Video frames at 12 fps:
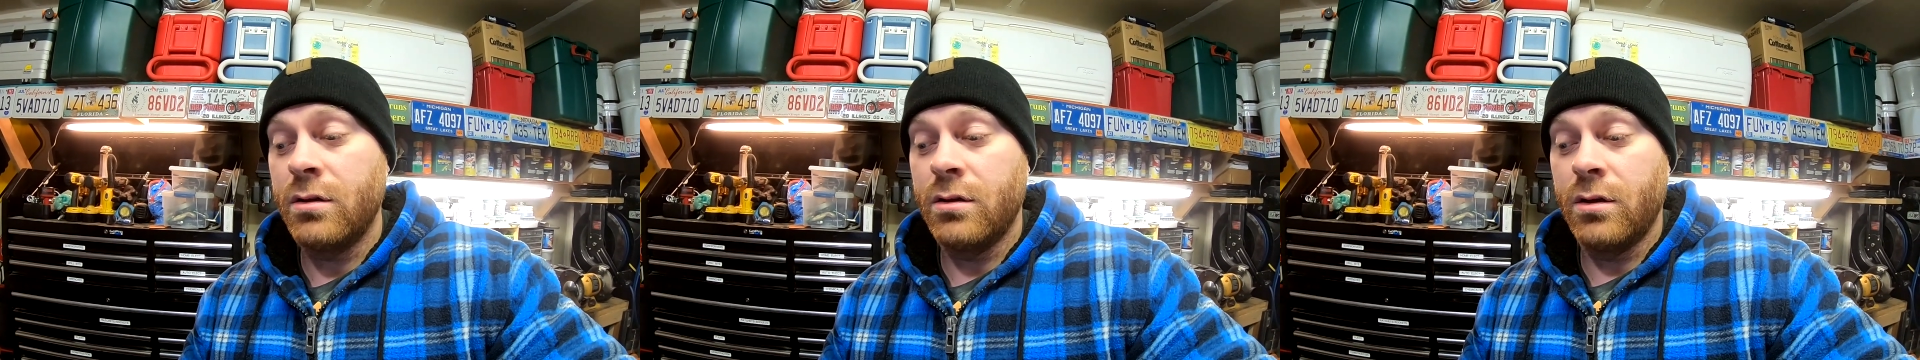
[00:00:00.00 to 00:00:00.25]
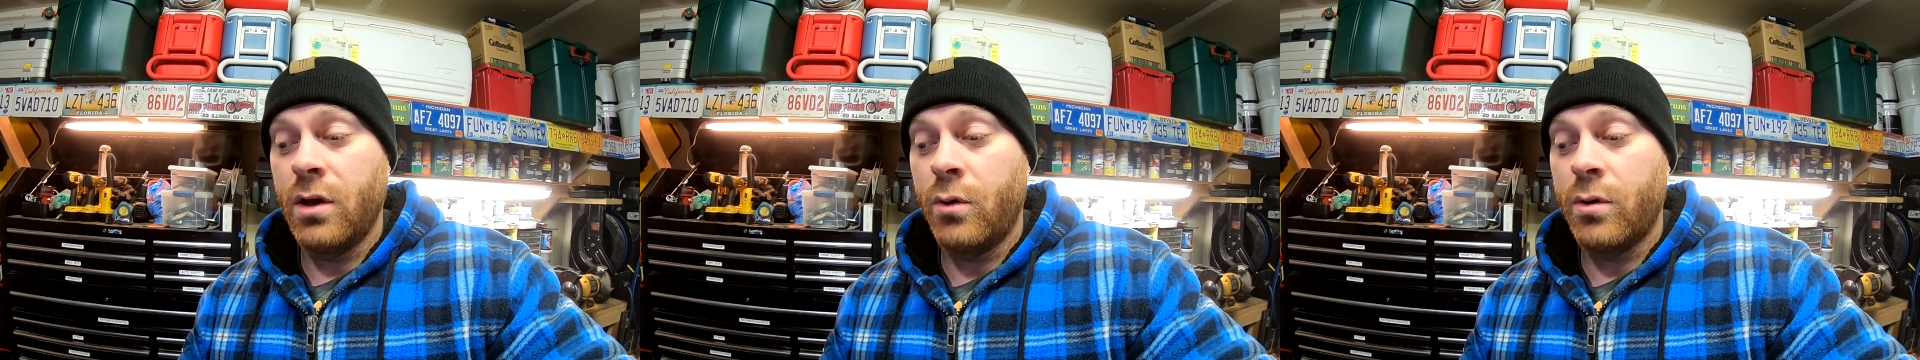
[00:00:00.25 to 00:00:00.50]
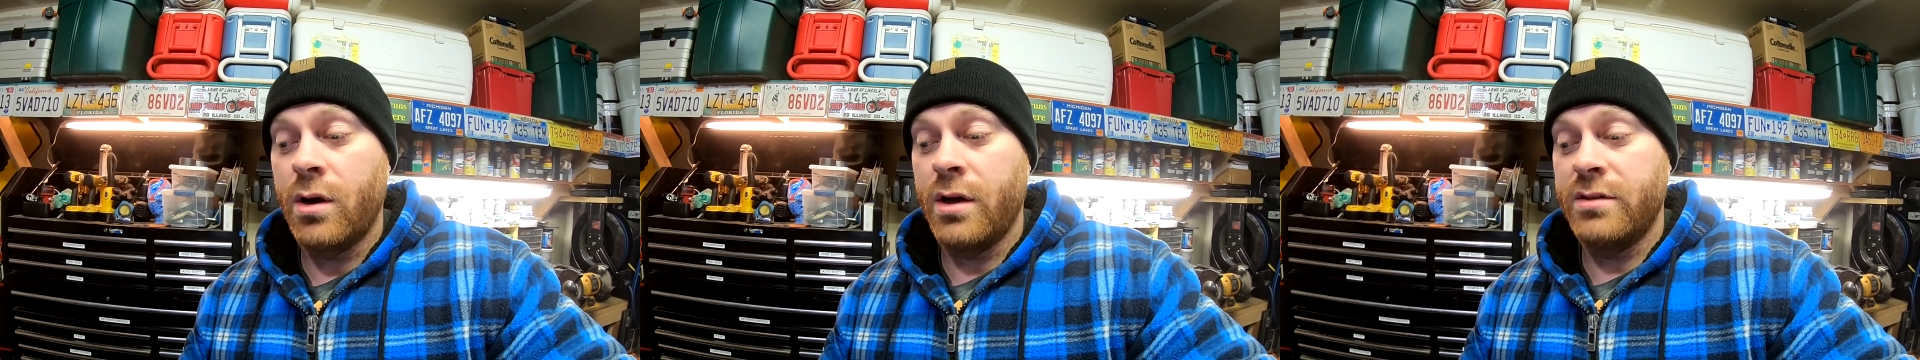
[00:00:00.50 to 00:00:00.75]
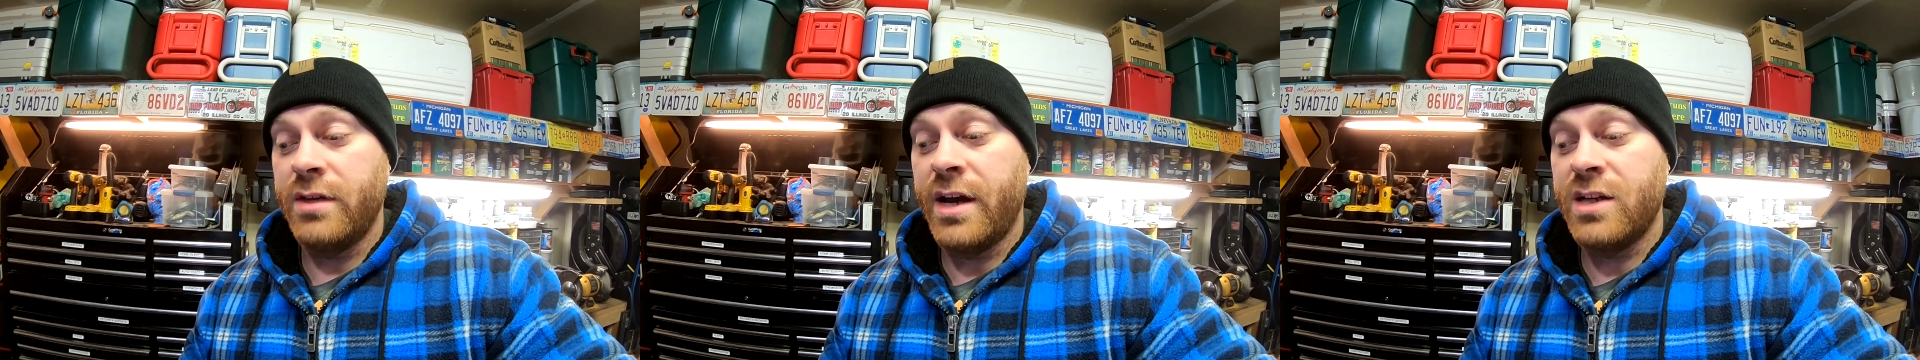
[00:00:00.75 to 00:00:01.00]
lower
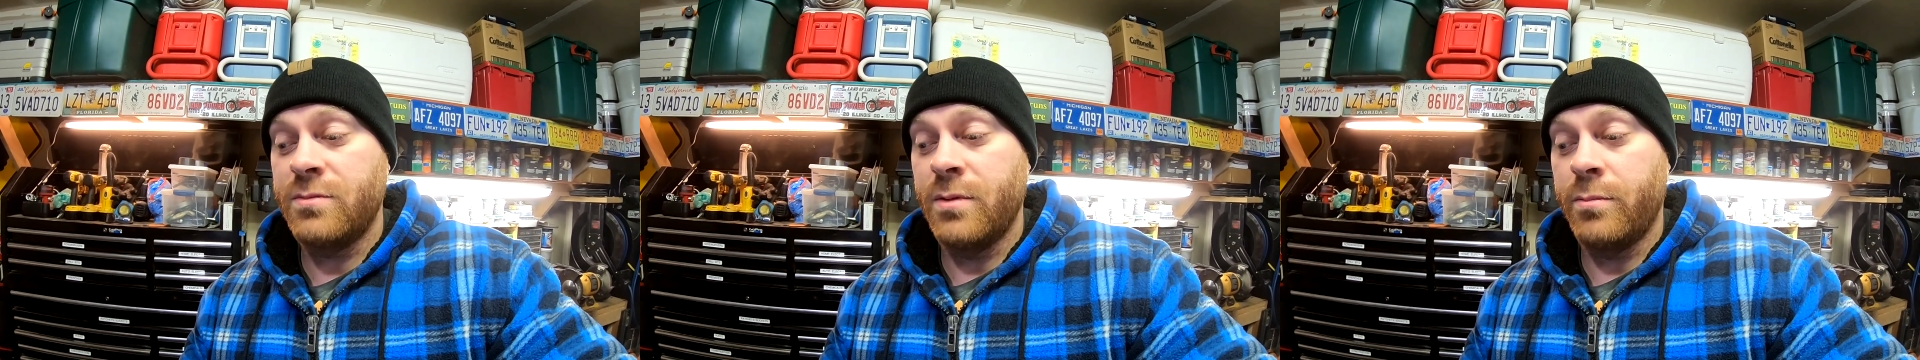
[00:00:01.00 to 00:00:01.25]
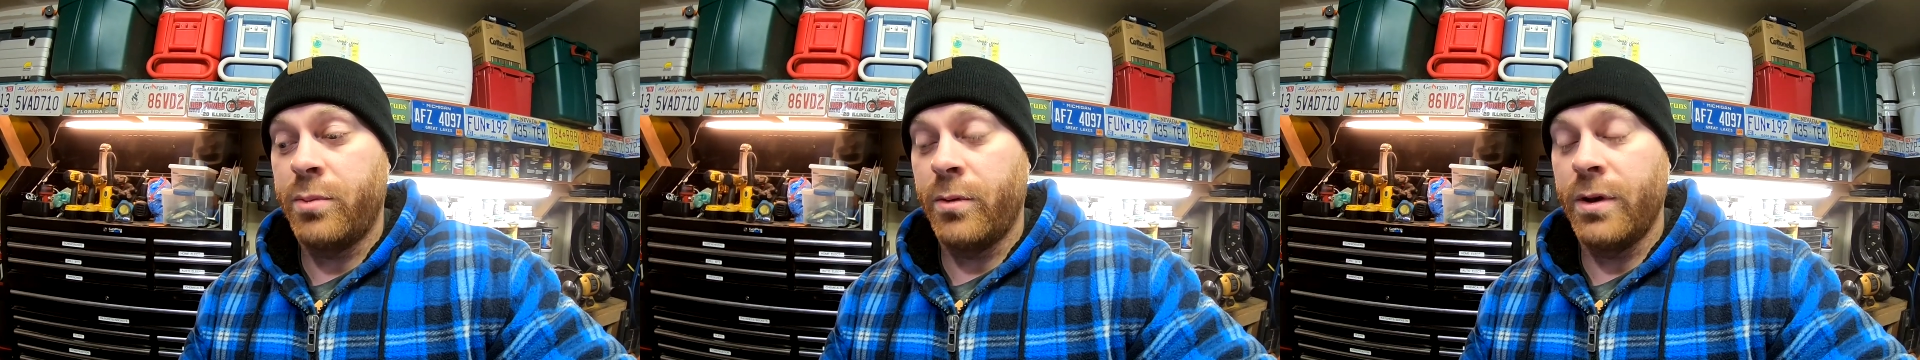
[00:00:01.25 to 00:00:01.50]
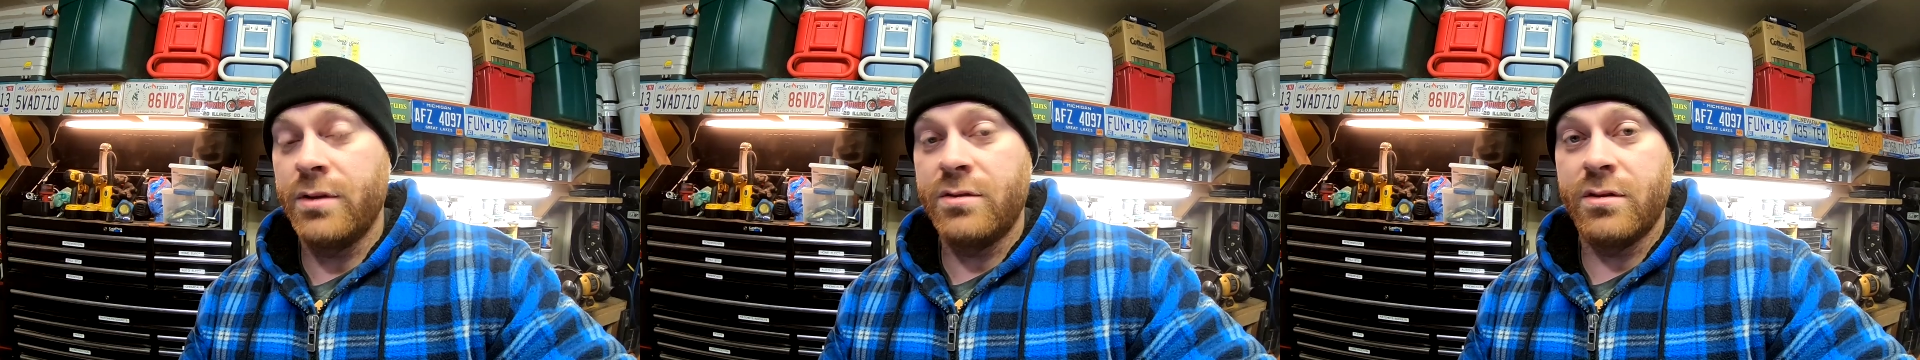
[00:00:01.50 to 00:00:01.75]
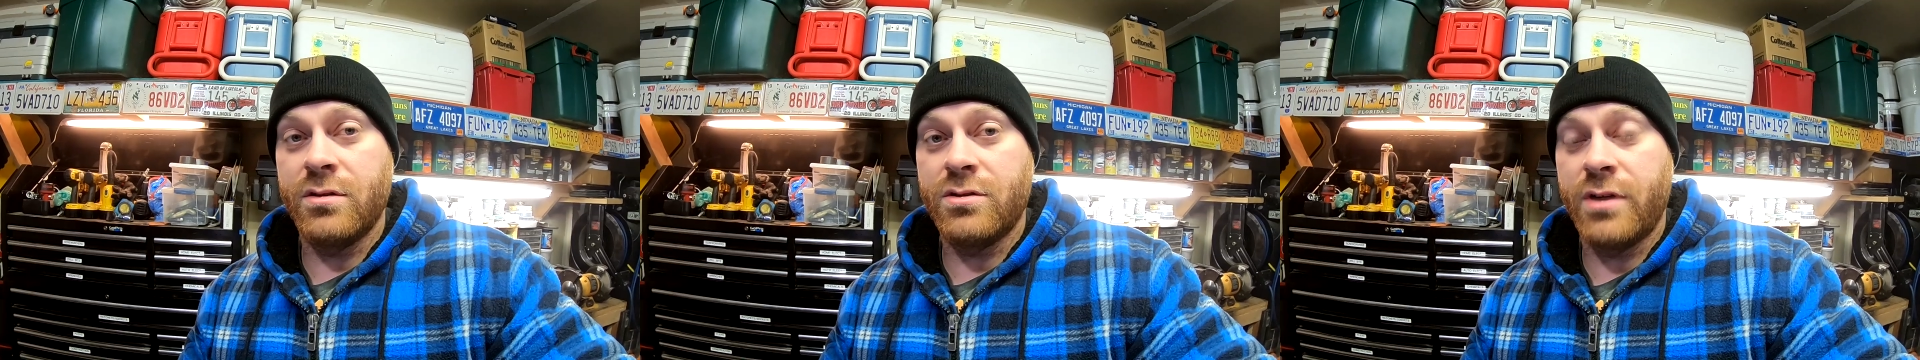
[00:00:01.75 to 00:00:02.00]
attachment point to
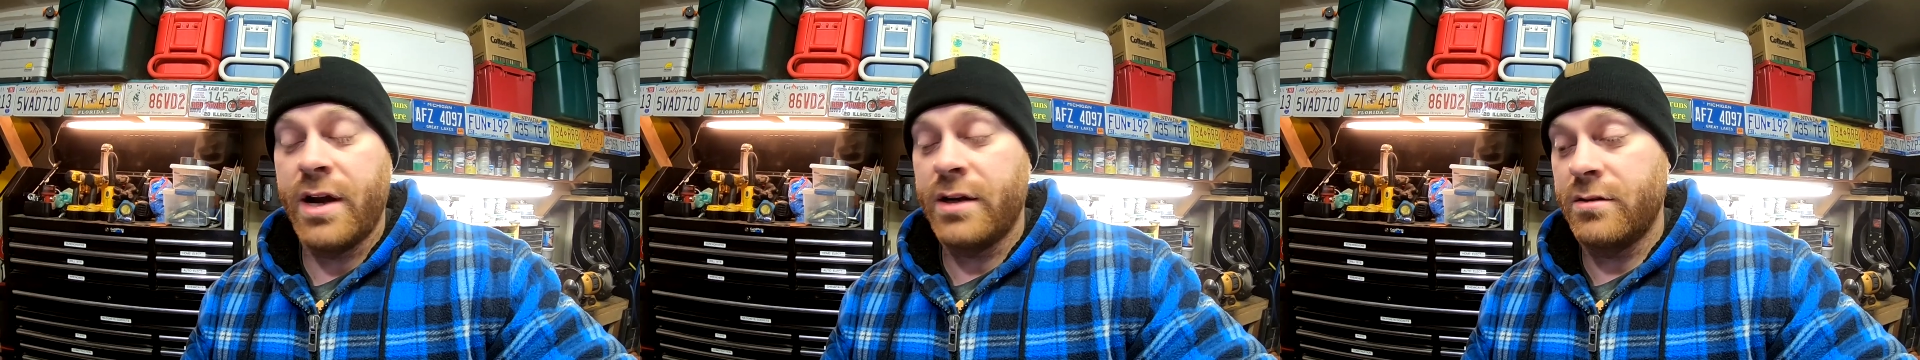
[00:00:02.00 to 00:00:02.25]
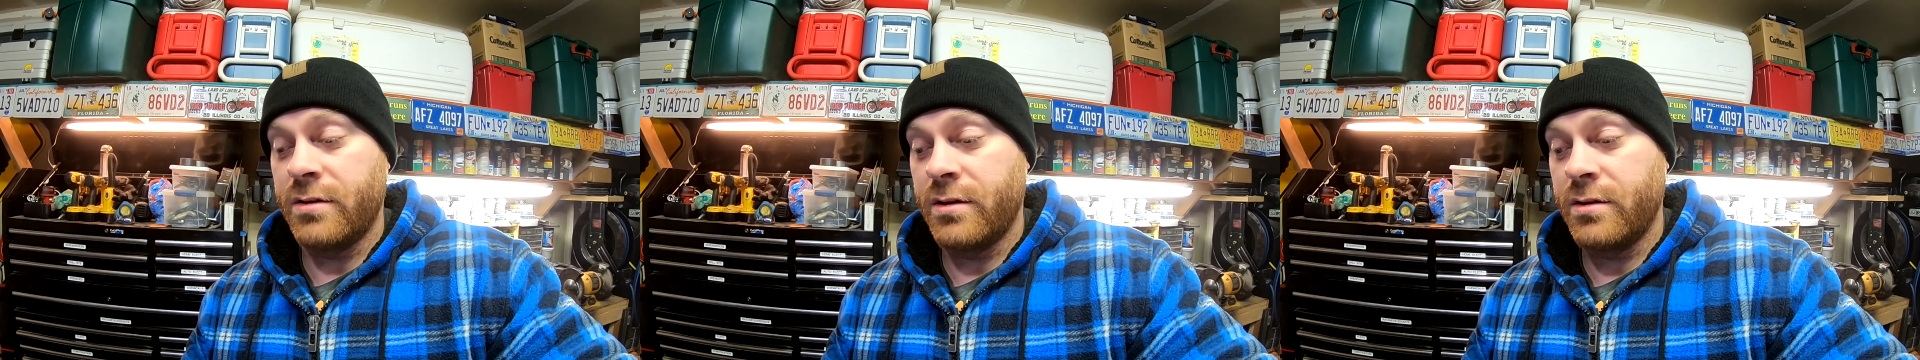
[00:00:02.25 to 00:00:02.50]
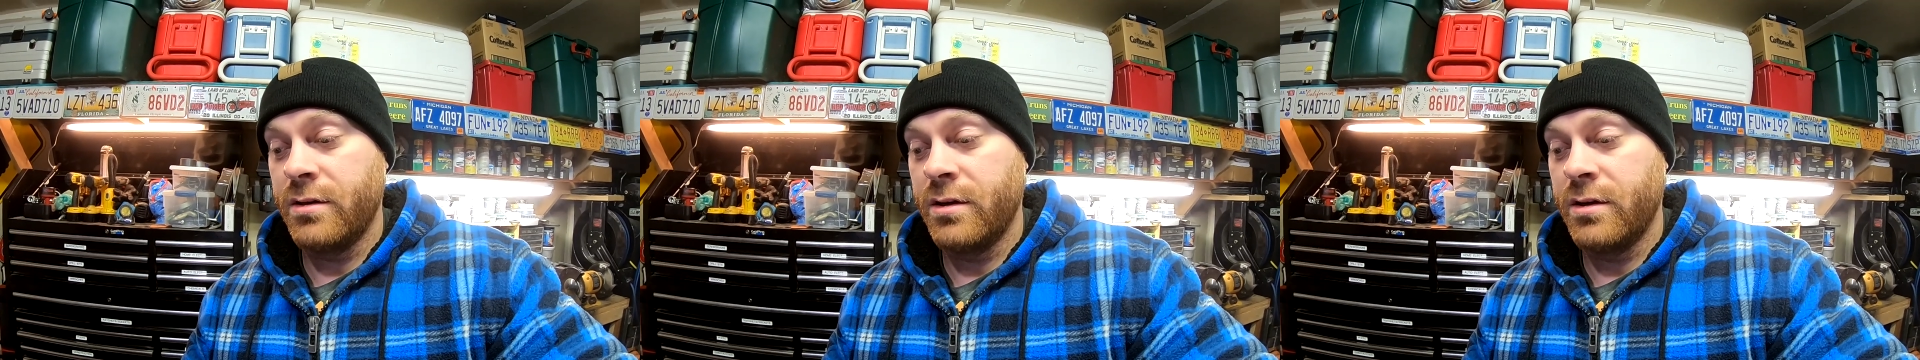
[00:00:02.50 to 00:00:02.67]
the tractor?